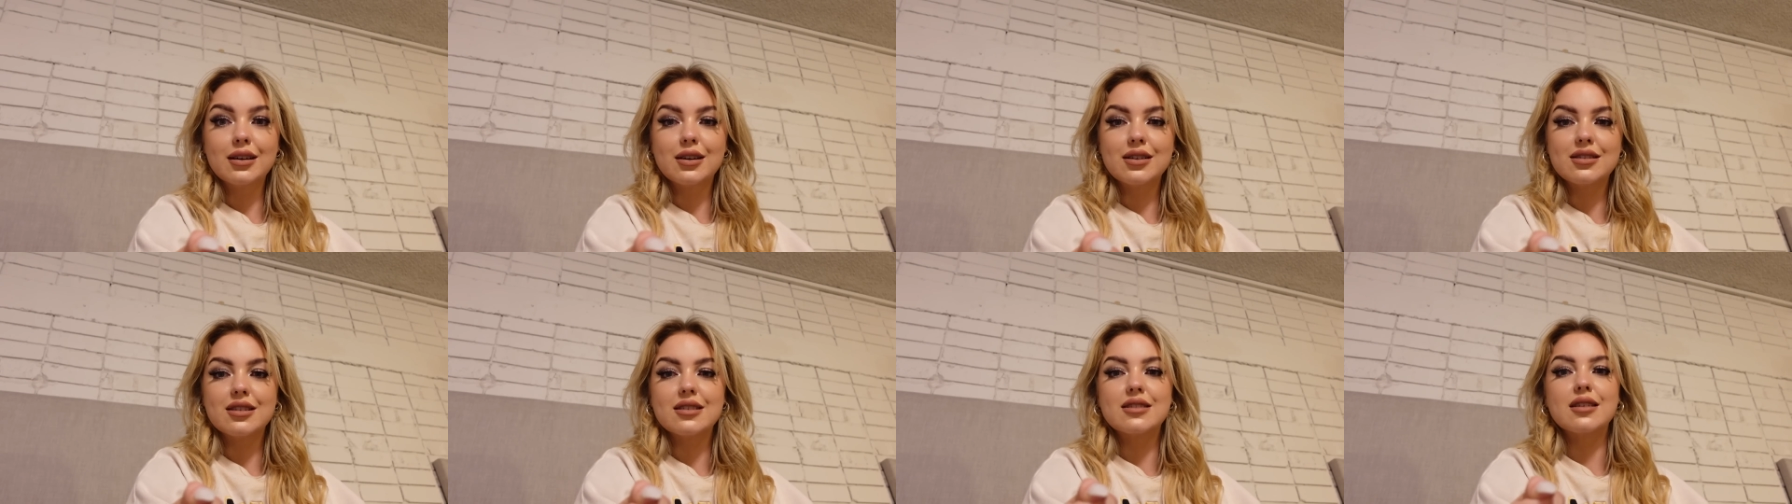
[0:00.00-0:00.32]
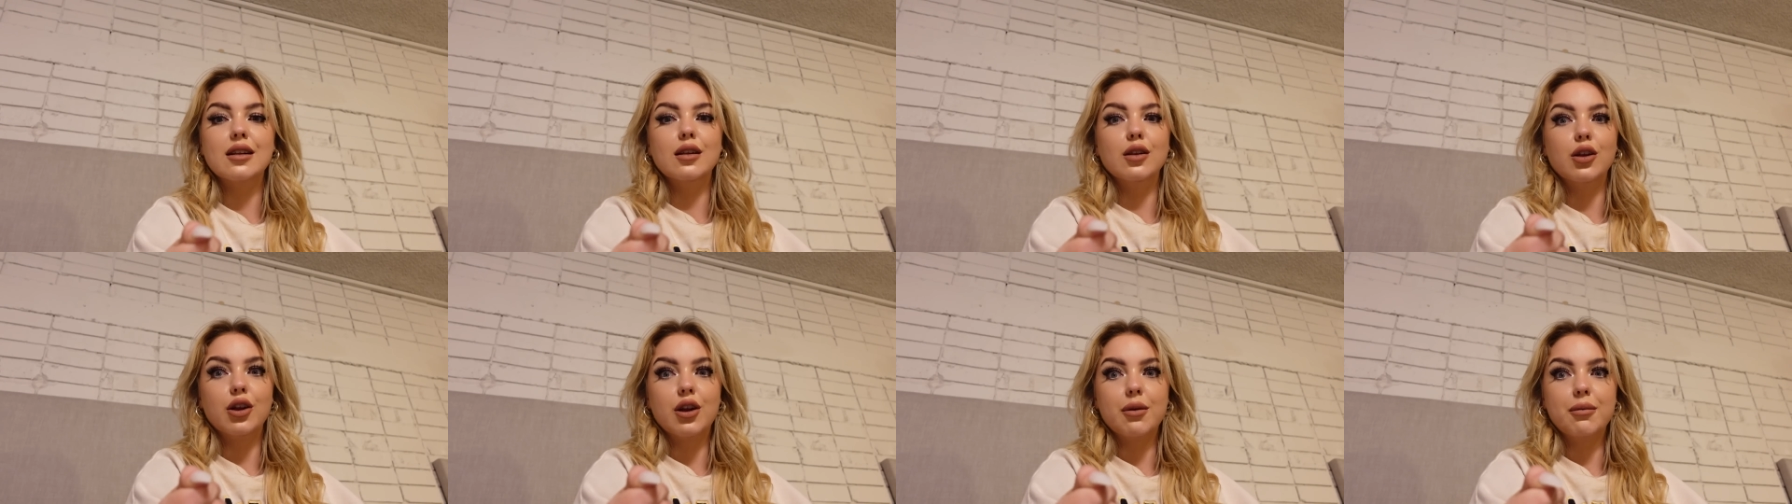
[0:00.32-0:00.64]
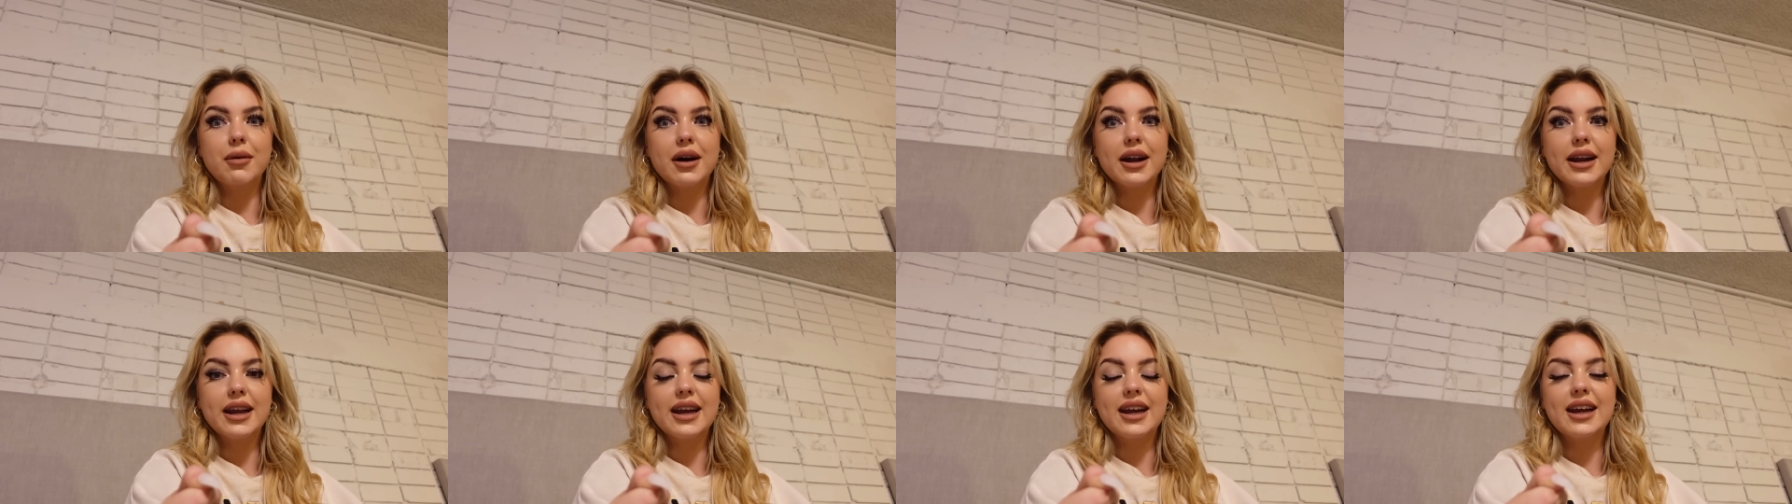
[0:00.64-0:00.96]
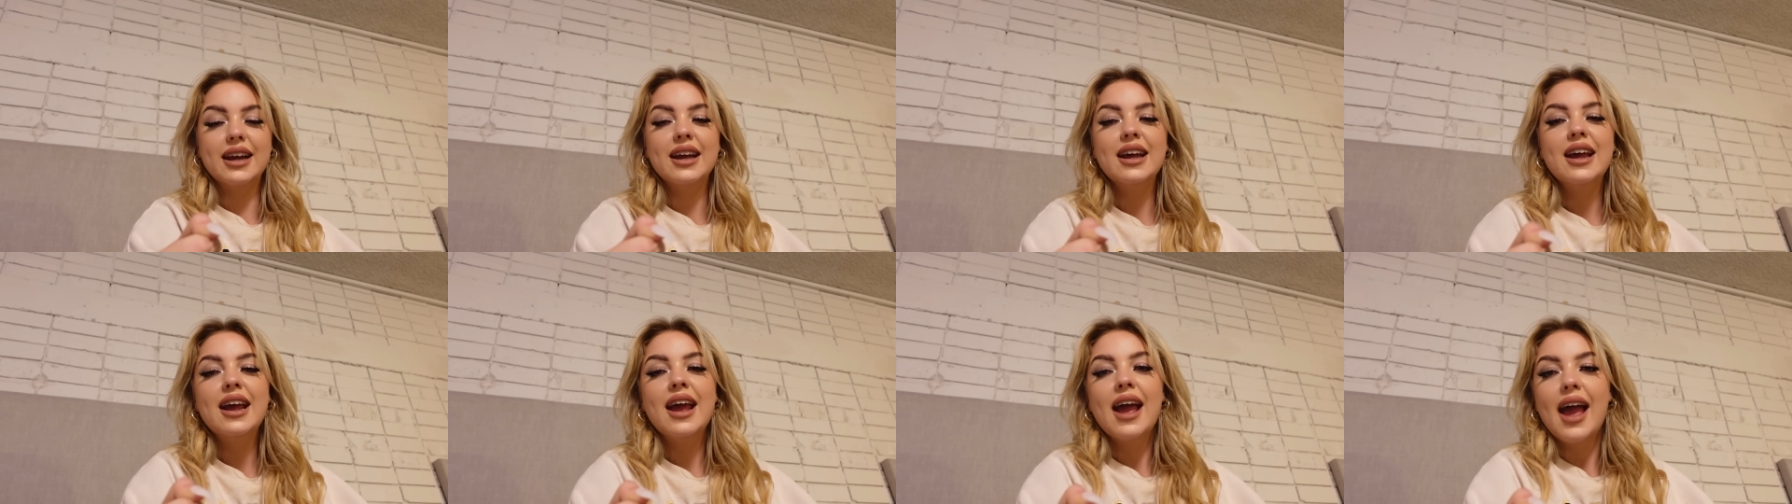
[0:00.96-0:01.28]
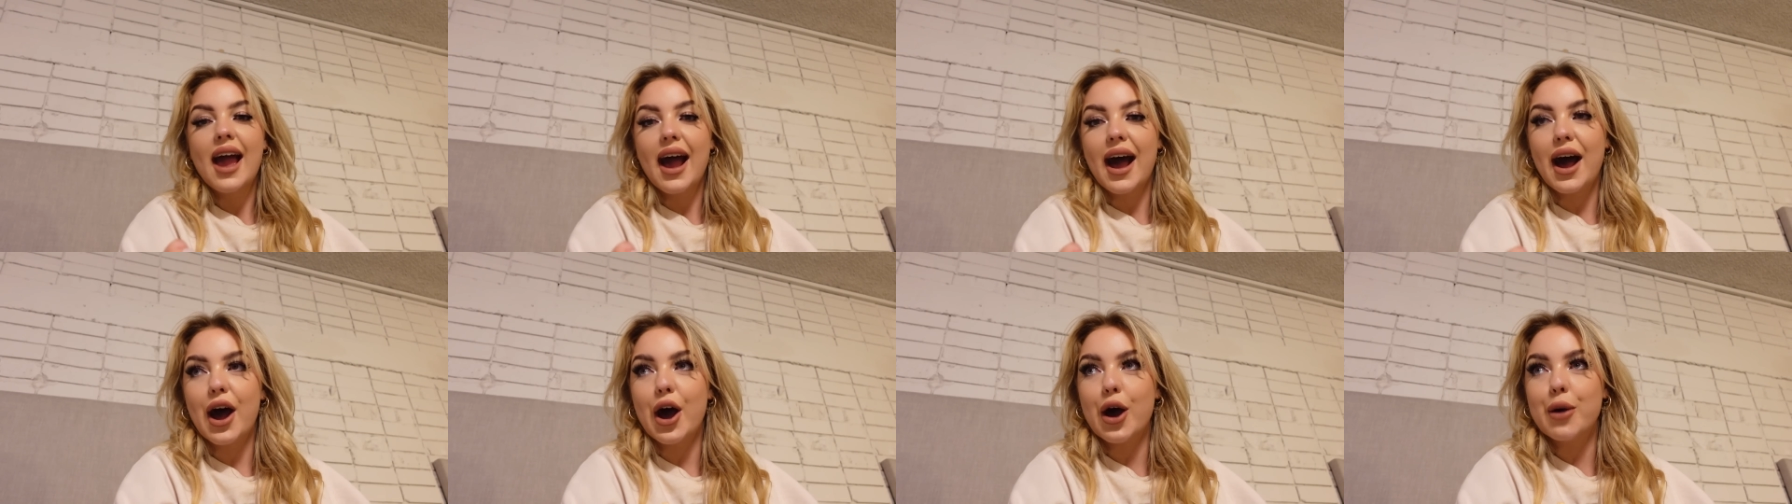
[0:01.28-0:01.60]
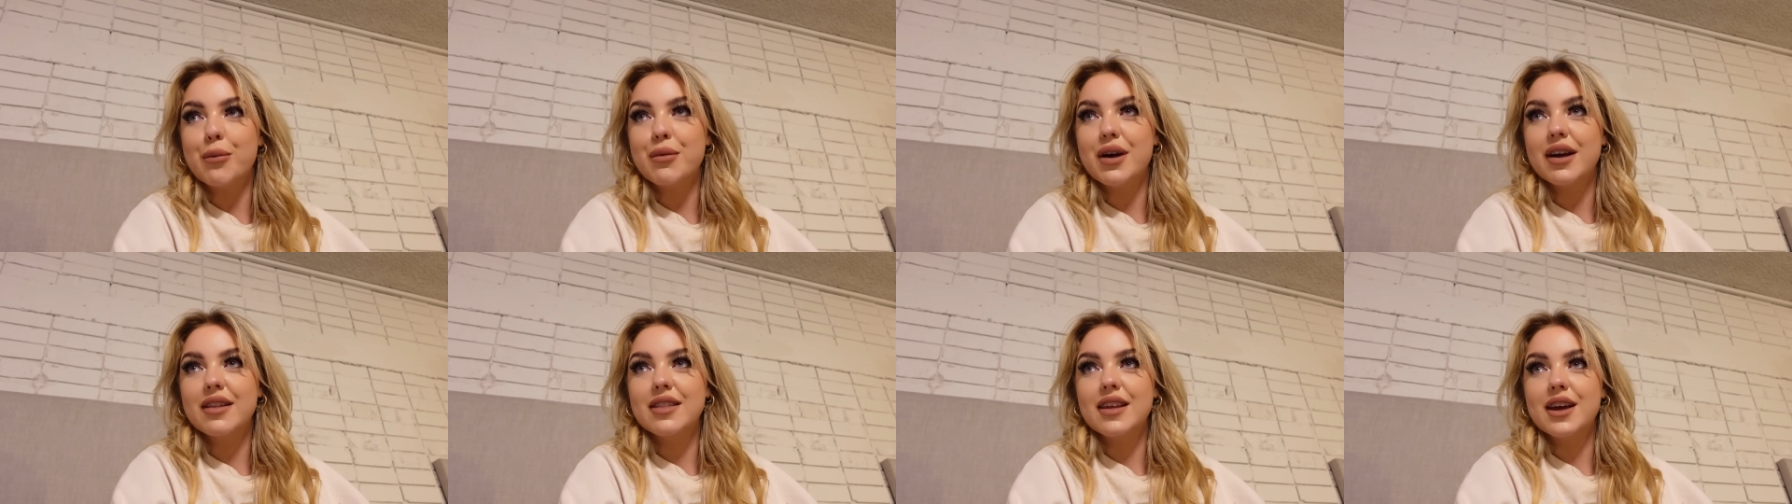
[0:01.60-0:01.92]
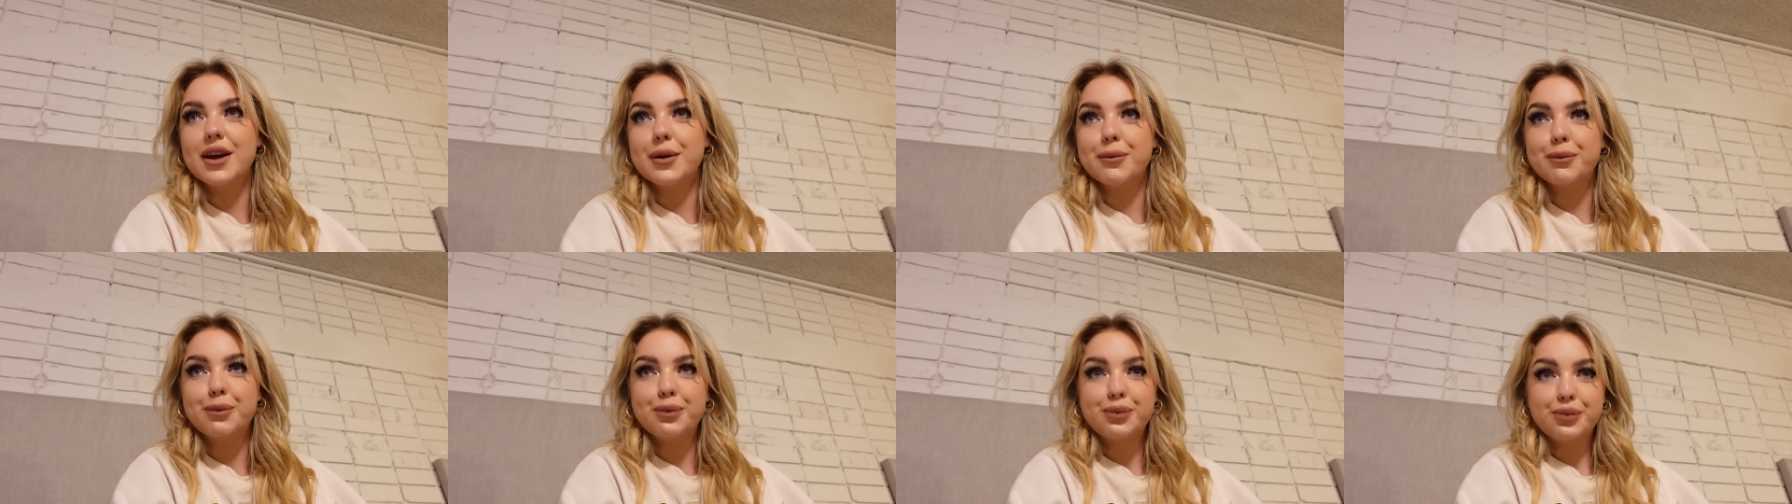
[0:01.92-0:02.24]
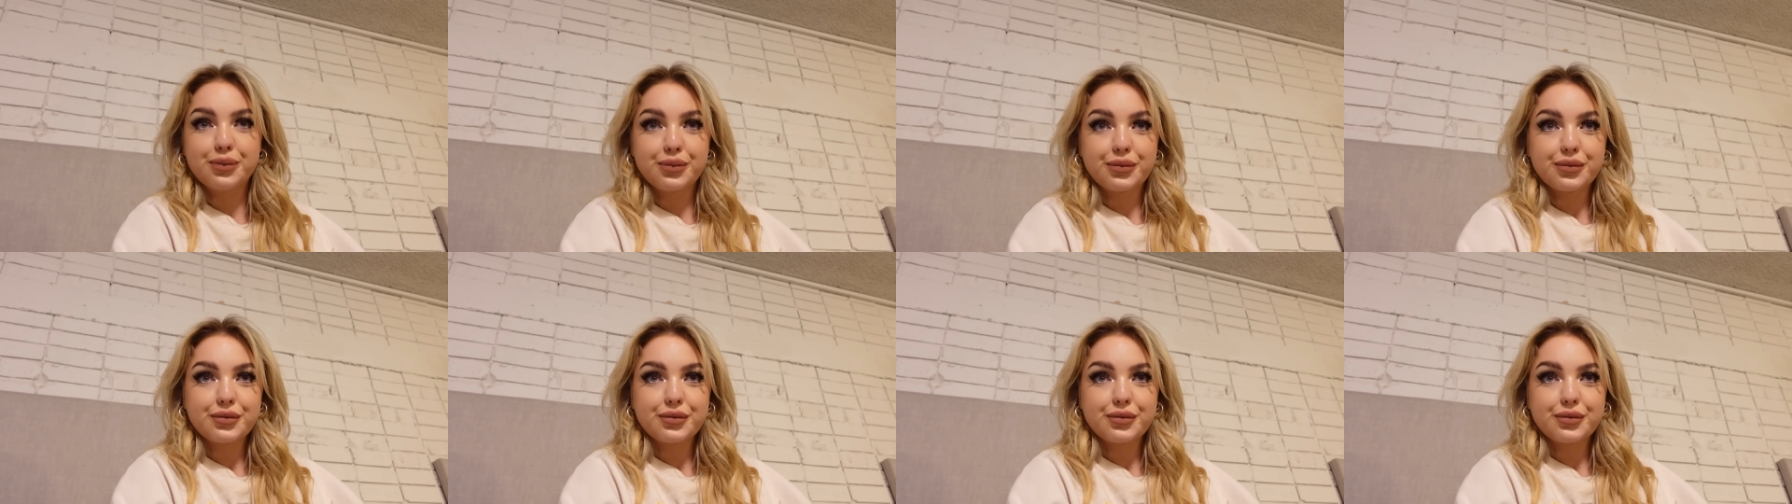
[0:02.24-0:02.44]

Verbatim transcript: because it's a lot of money. Um, and then